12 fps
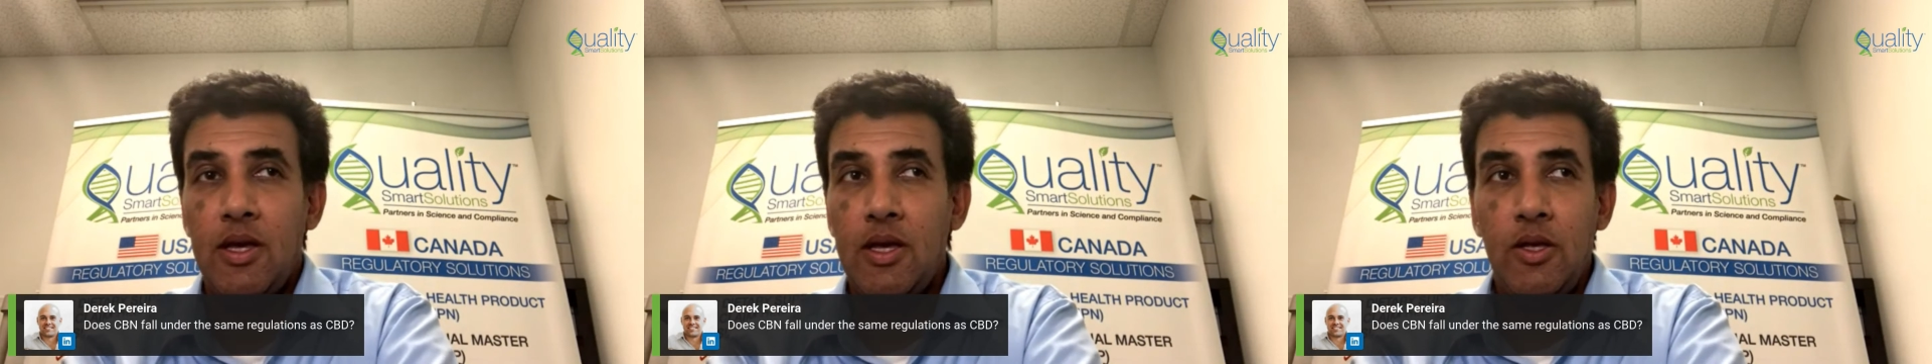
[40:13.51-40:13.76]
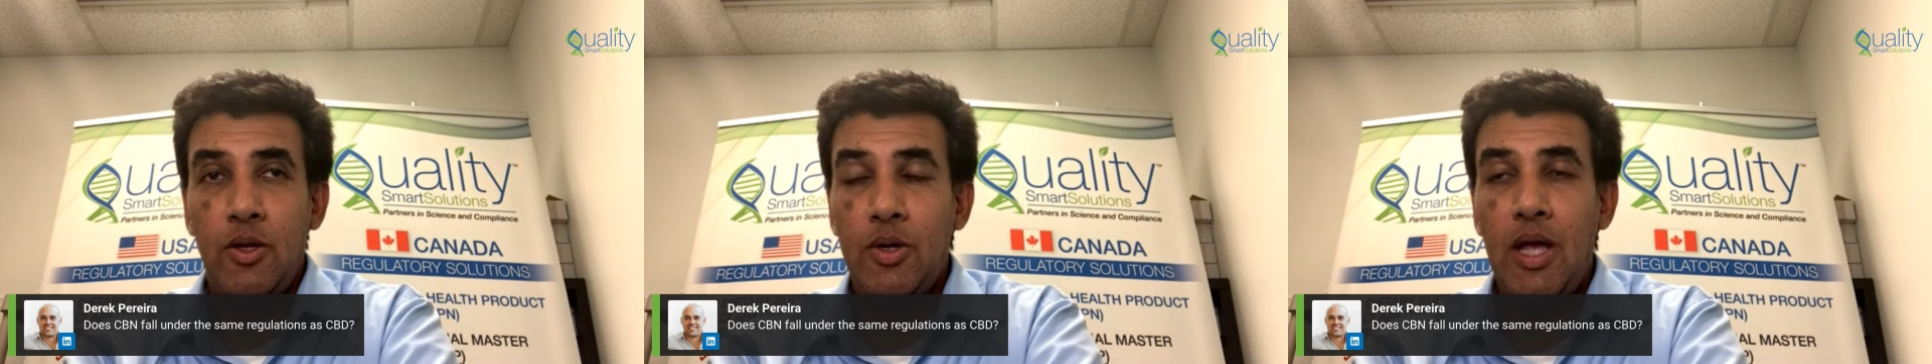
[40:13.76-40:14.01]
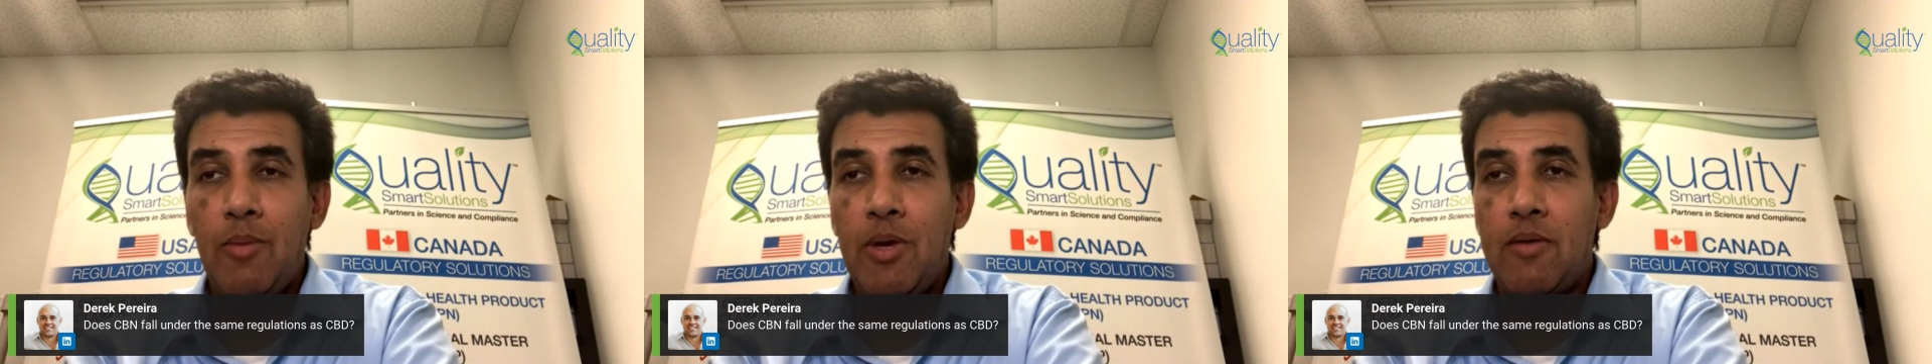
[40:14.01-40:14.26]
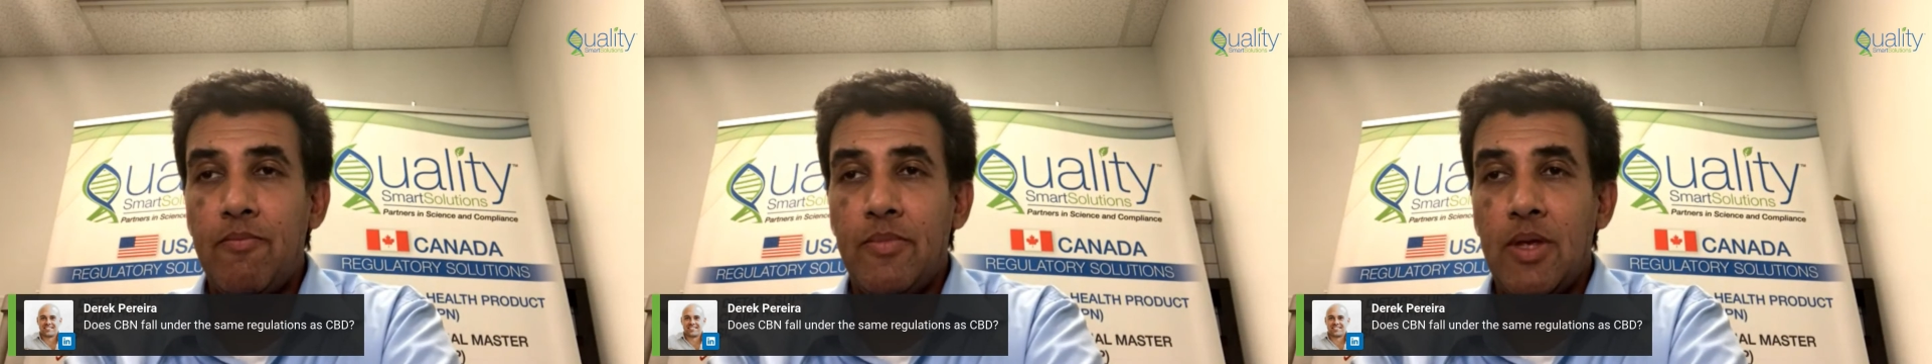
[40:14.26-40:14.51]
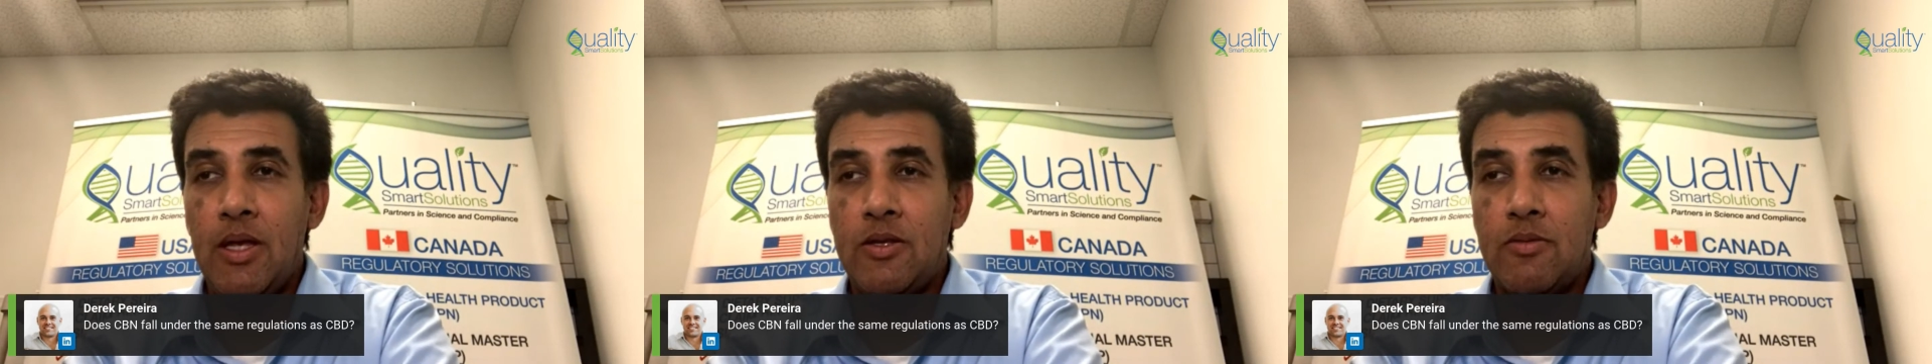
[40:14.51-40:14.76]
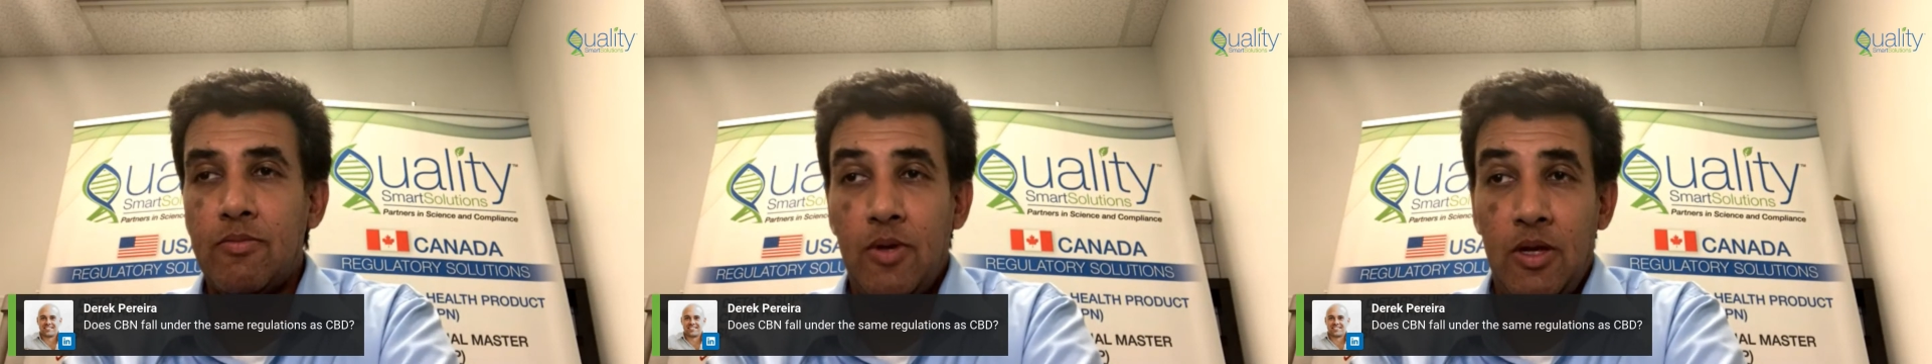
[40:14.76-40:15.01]
you name it.
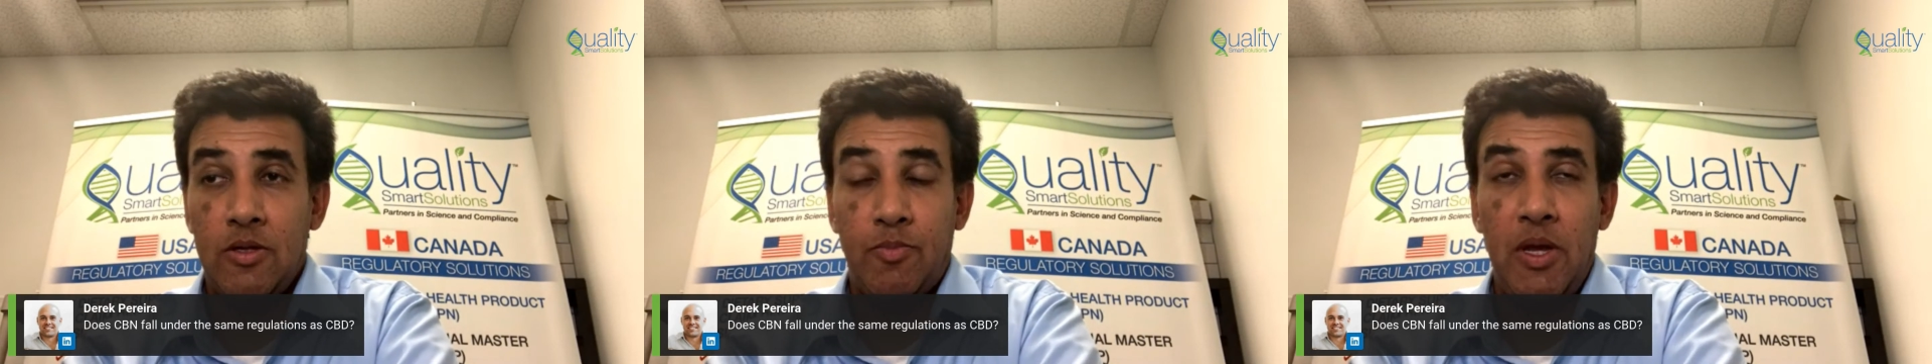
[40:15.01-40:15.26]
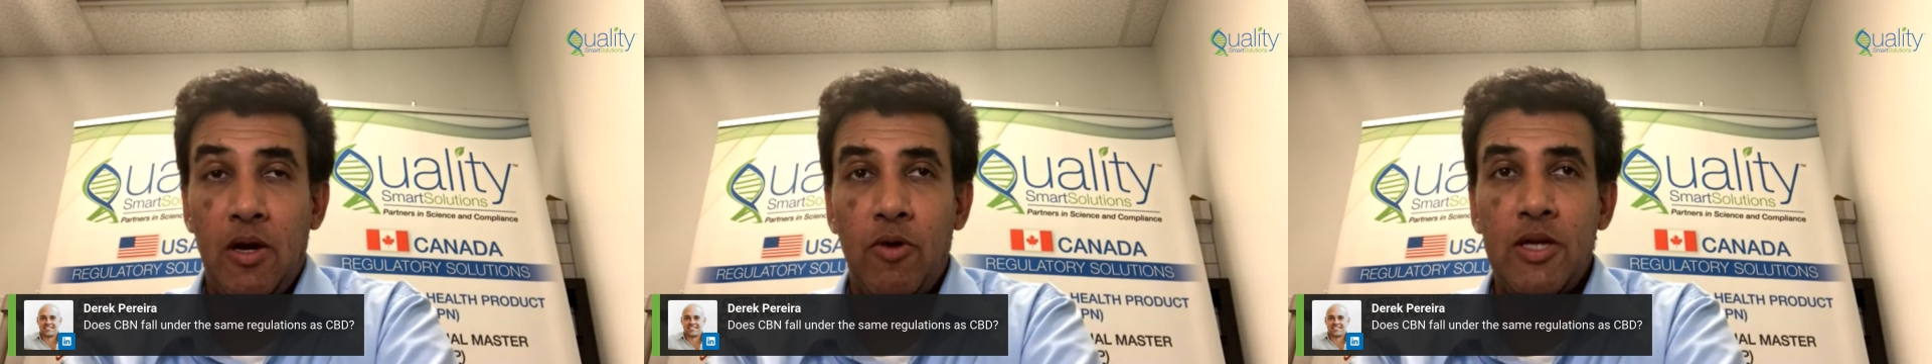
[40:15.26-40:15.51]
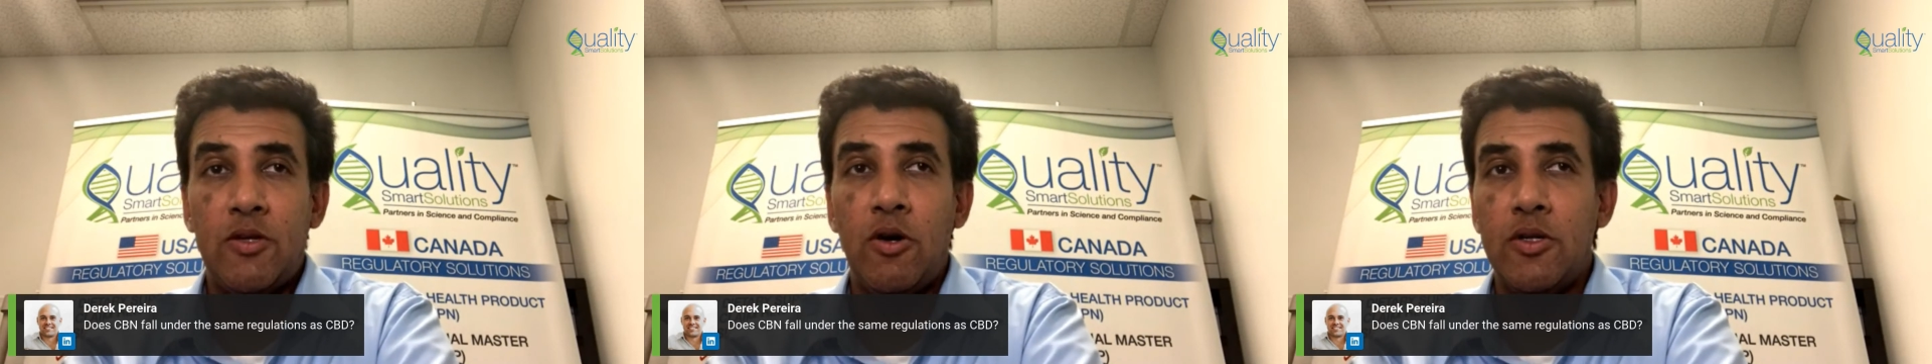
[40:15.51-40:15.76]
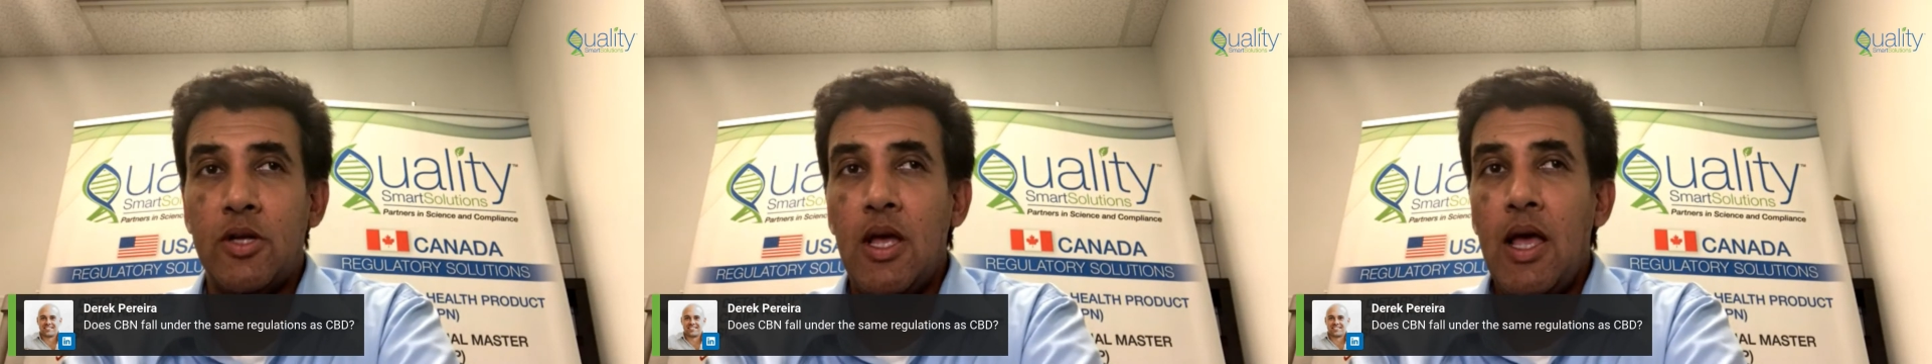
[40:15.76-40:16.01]
It's being researched.